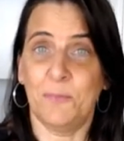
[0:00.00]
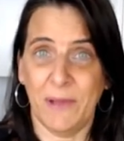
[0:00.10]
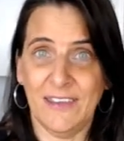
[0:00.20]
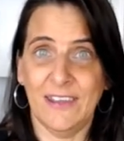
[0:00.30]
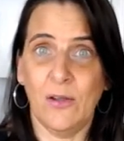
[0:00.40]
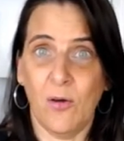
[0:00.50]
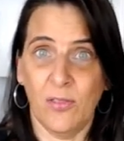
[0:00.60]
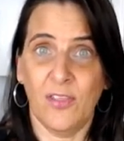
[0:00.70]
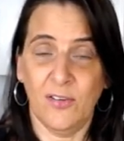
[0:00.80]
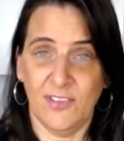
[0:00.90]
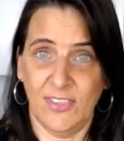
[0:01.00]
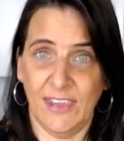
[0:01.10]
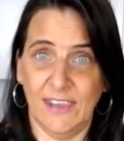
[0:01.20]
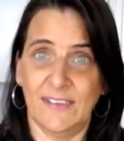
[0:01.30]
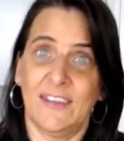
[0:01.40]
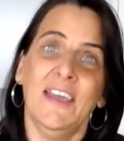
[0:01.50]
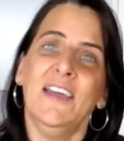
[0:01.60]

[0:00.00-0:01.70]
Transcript: spending on those things.